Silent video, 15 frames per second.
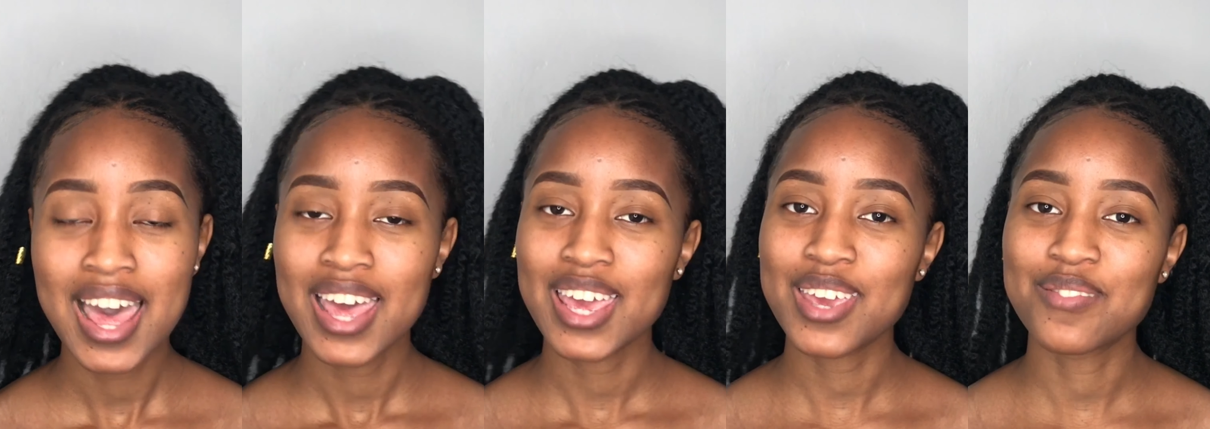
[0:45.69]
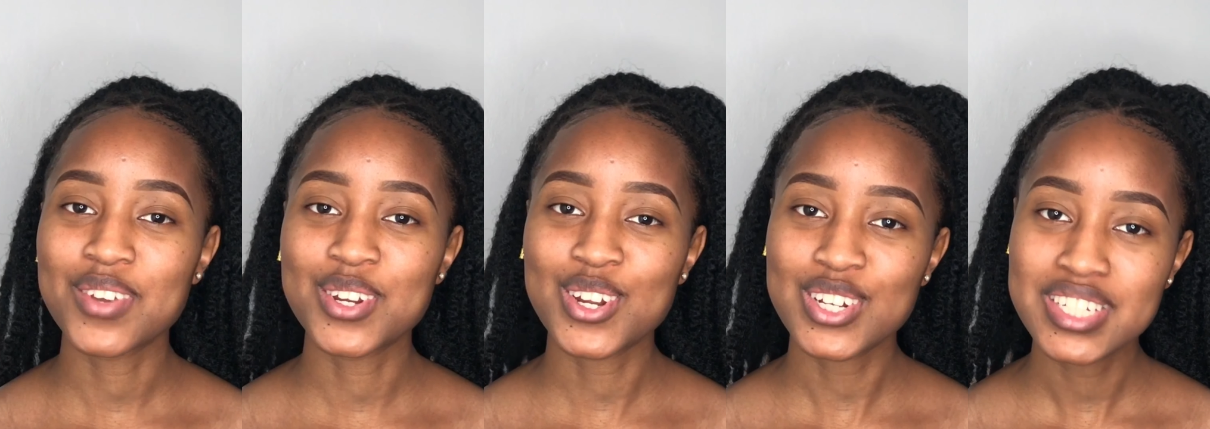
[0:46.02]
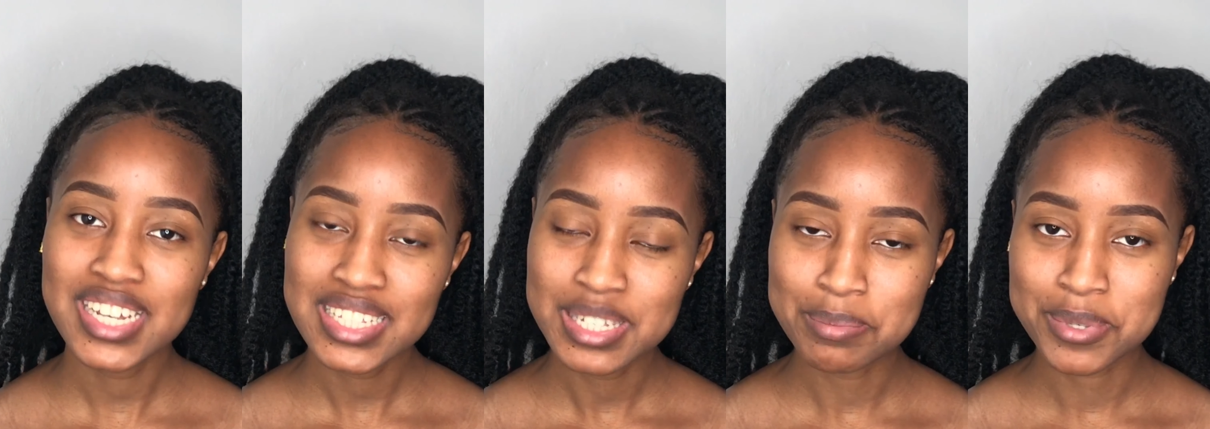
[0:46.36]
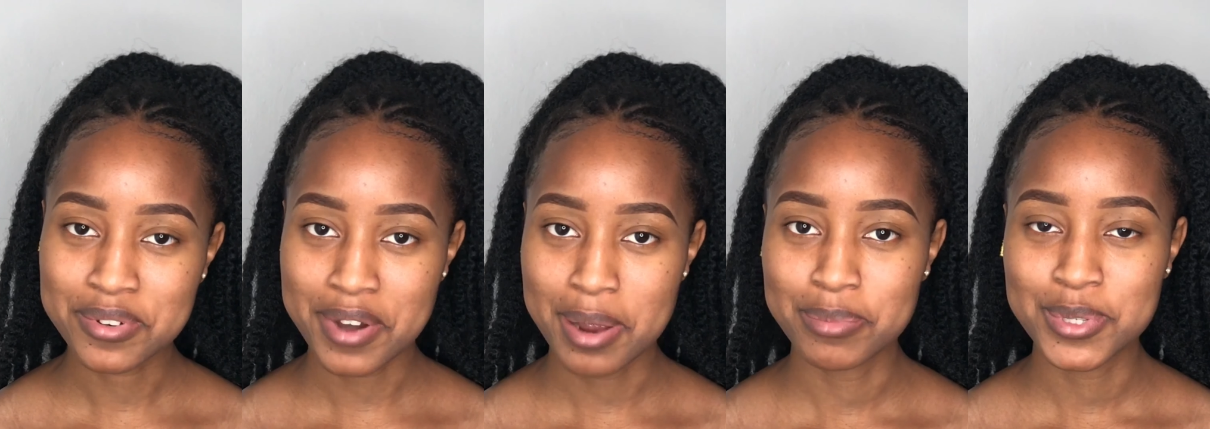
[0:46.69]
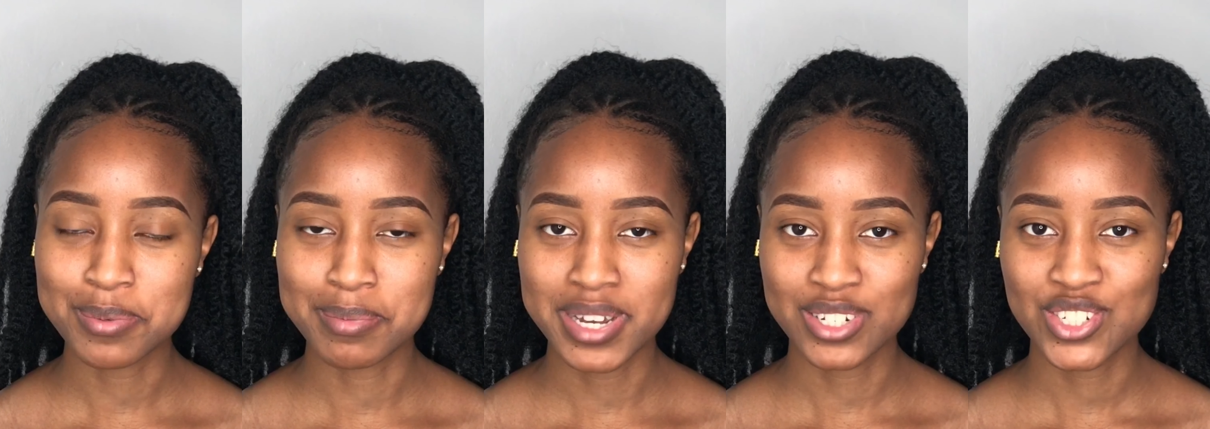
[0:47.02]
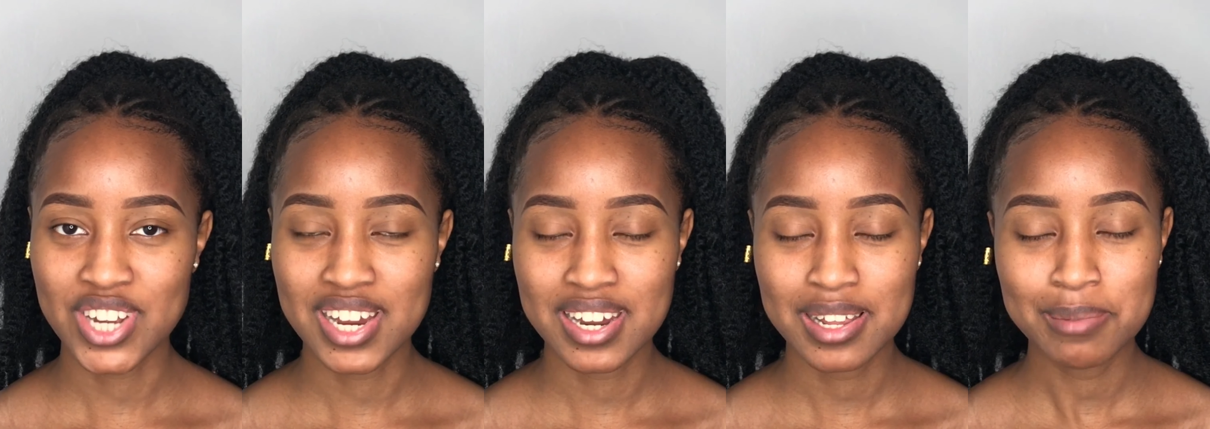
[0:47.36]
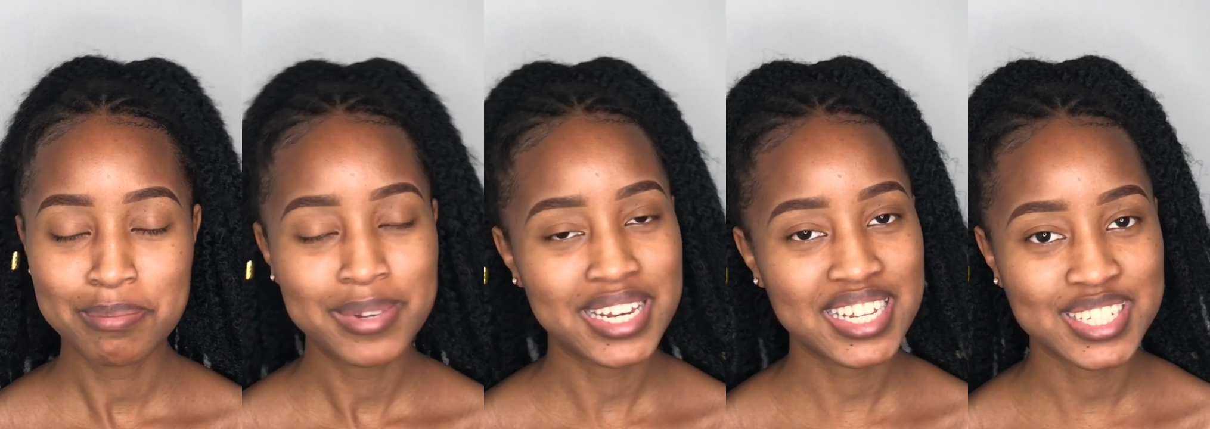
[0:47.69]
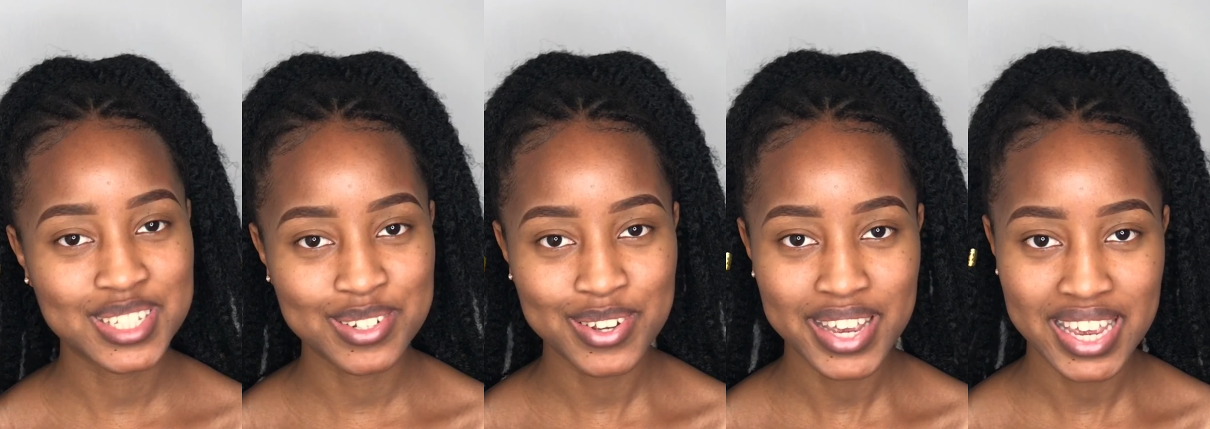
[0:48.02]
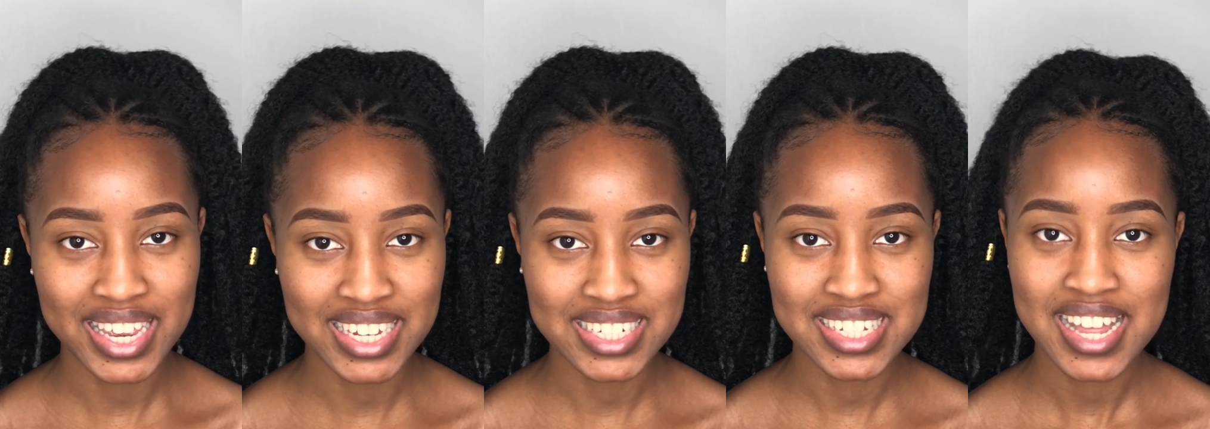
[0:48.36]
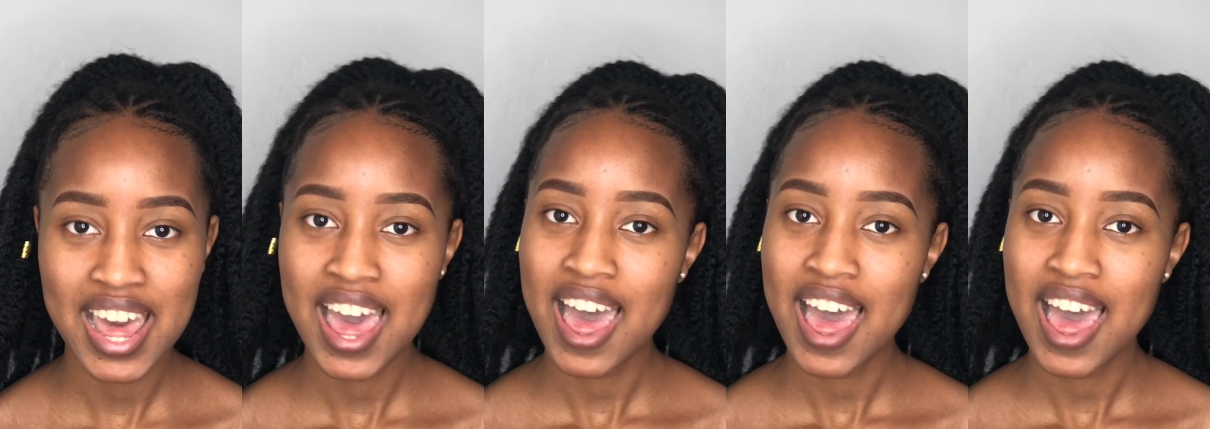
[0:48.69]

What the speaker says: if you're not yet subscribed to my channel, please do hit